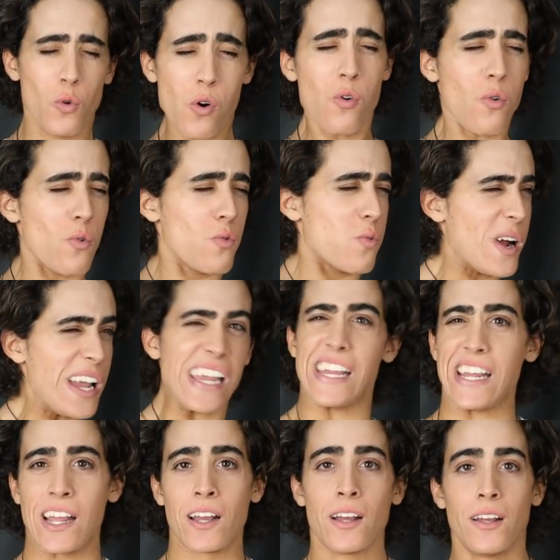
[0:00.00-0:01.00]

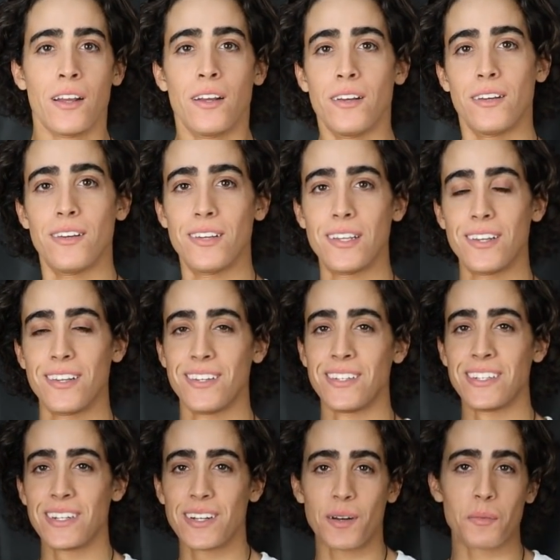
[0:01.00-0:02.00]
Woo-wee!
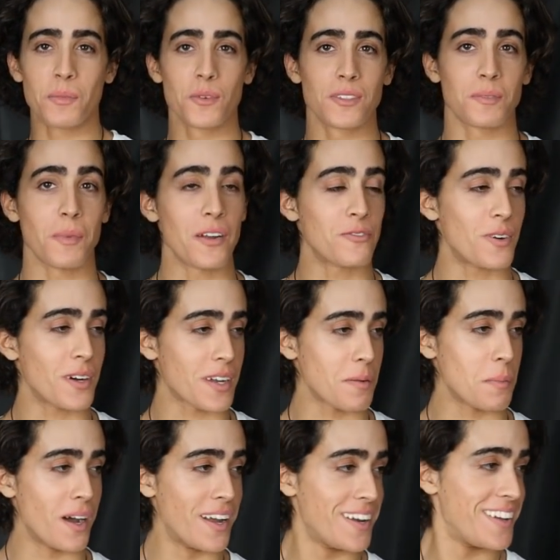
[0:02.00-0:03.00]
I'm losing my
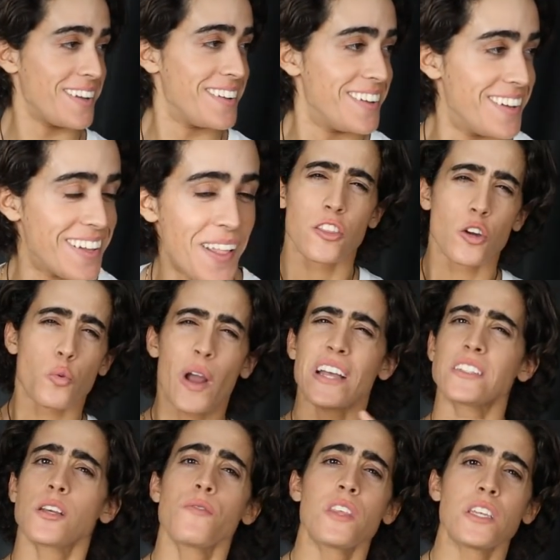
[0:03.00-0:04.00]
fucking mind. The
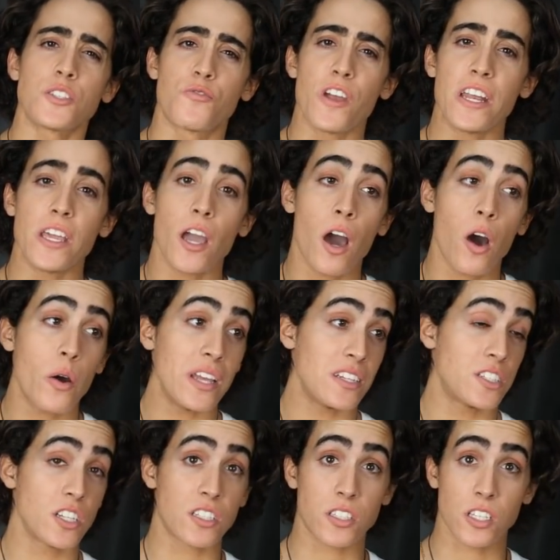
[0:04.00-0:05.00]
rest of this video
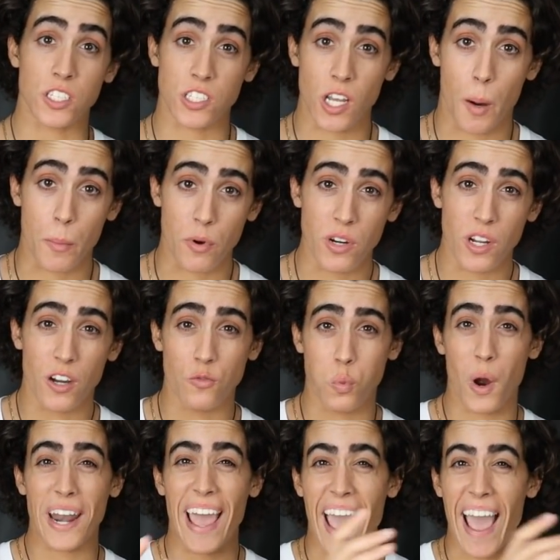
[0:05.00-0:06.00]
is just a summary
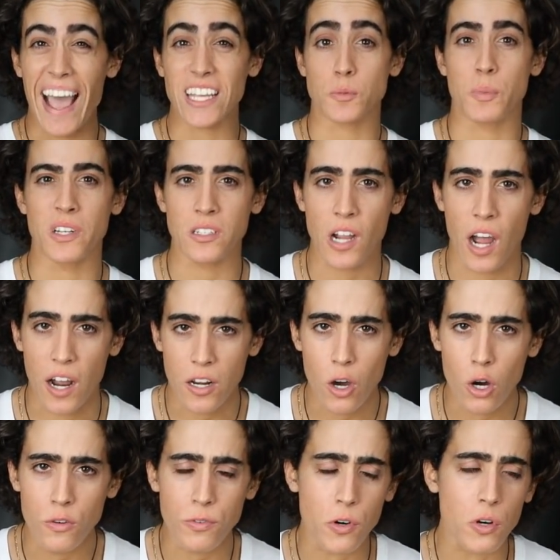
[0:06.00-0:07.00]
of what has been gone
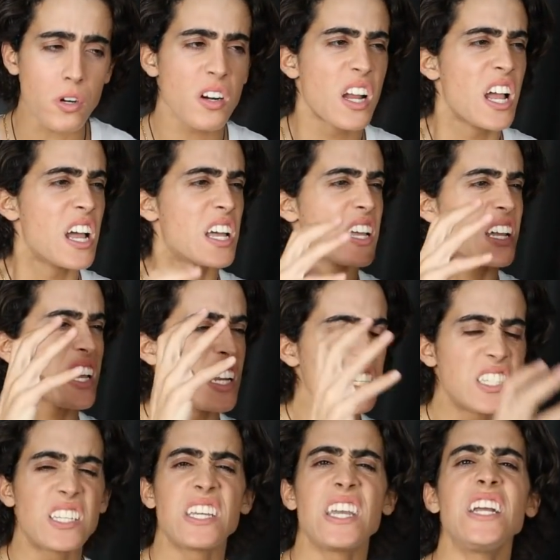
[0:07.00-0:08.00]
over,
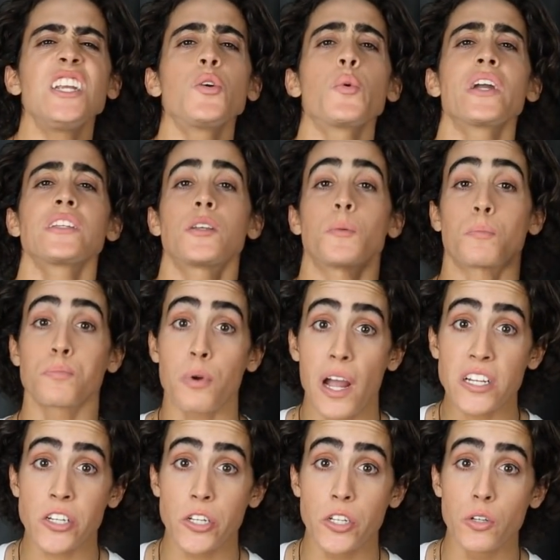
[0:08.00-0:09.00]
continuing to
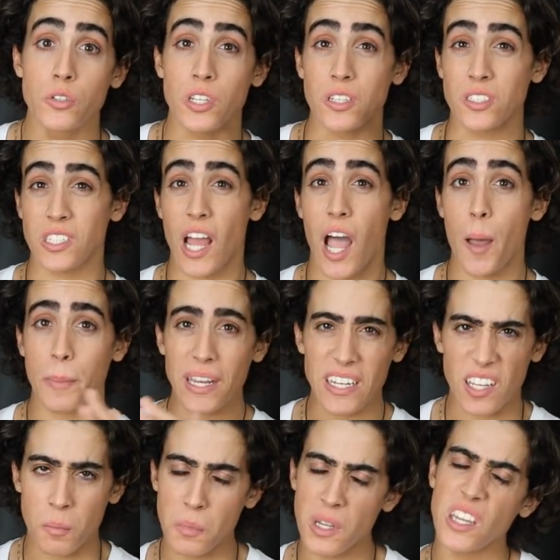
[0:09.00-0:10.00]
pressure you to stop
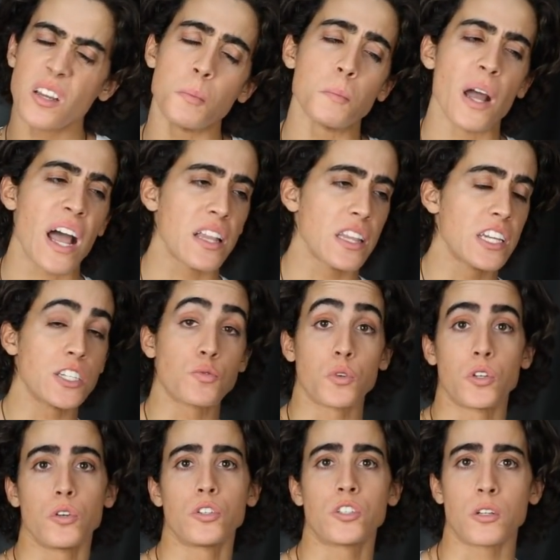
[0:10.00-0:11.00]
eating meat, at least
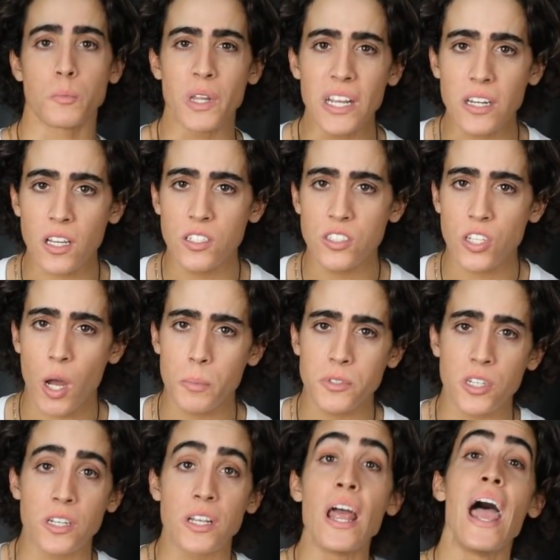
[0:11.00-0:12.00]
reduce your meat
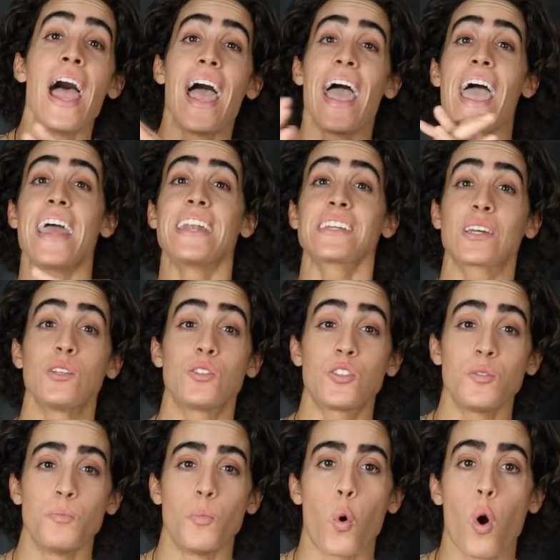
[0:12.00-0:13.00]
consumption, and
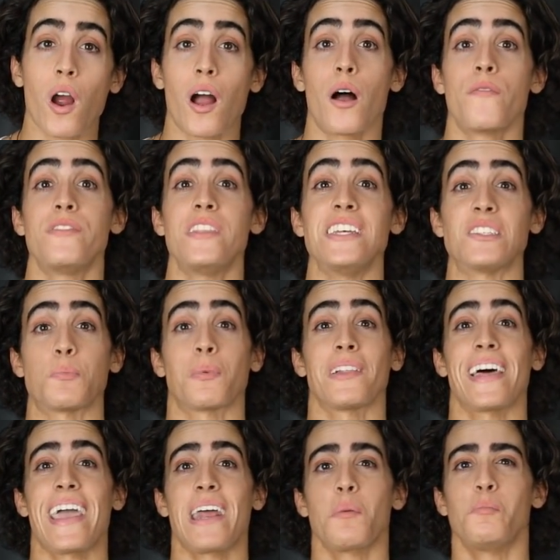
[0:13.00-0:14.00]
consume more of this
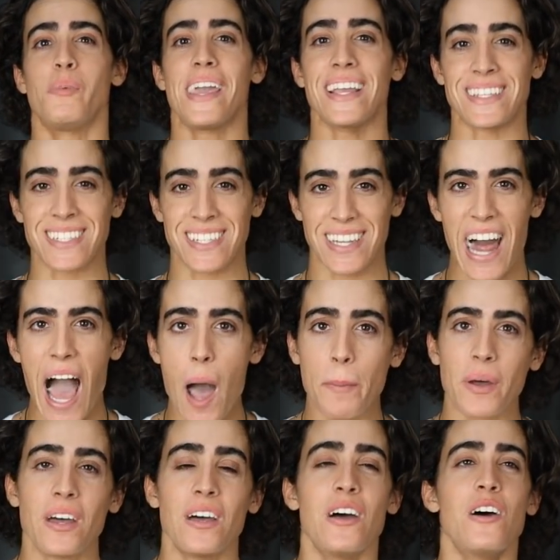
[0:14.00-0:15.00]
plant-based
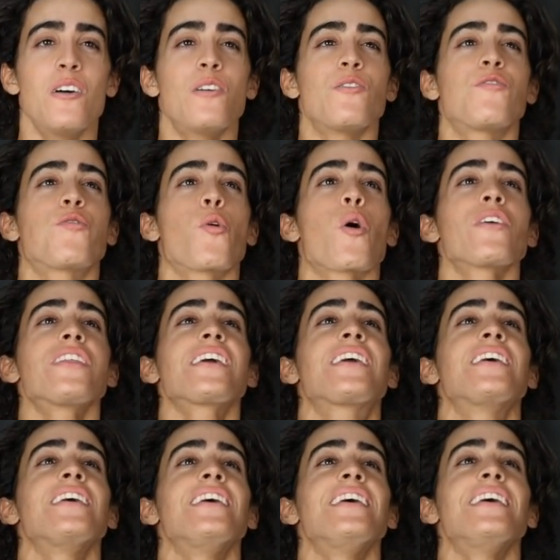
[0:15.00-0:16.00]
slop for the
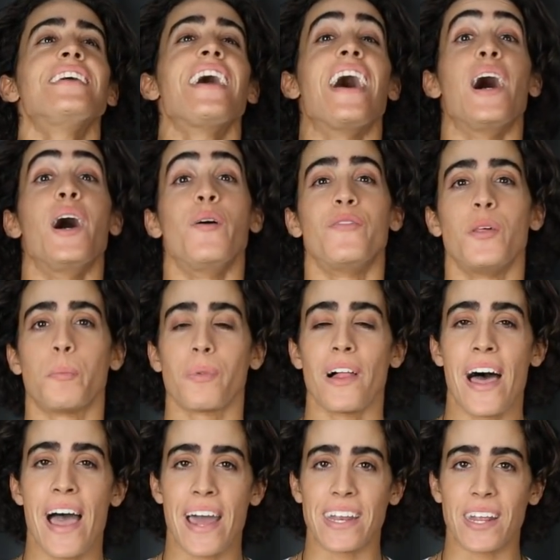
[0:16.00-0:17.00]
good of the
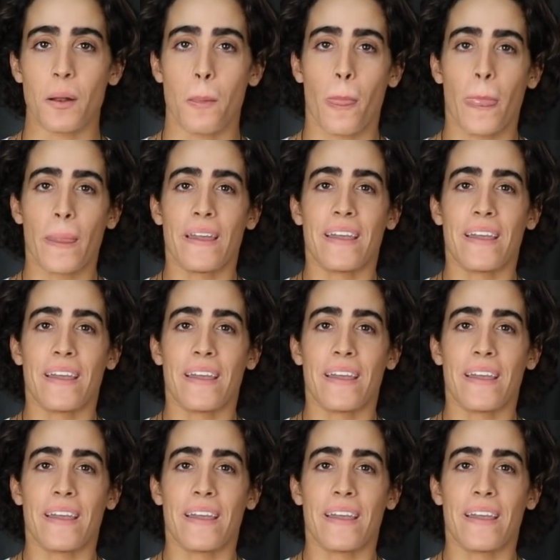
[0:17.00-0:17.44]
planet.